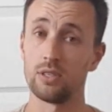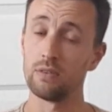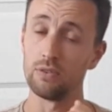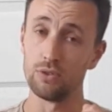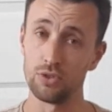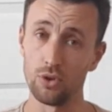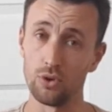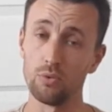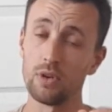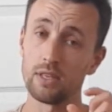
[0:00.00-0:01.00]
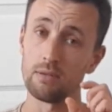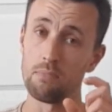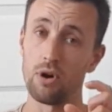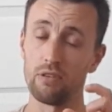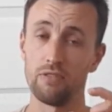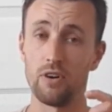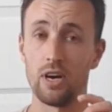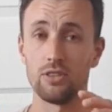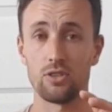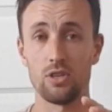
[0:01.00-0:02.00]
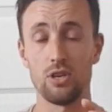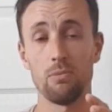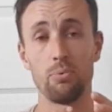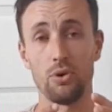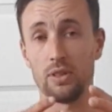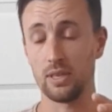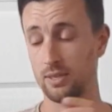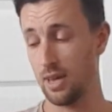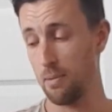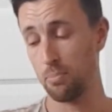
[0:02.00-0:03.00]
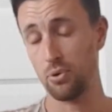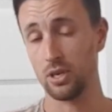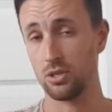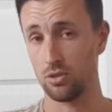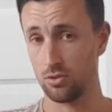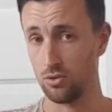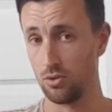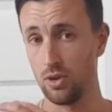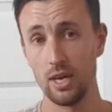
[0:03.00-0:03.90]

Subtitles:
If you do, we need to modify it so that you're not putting that same pressure through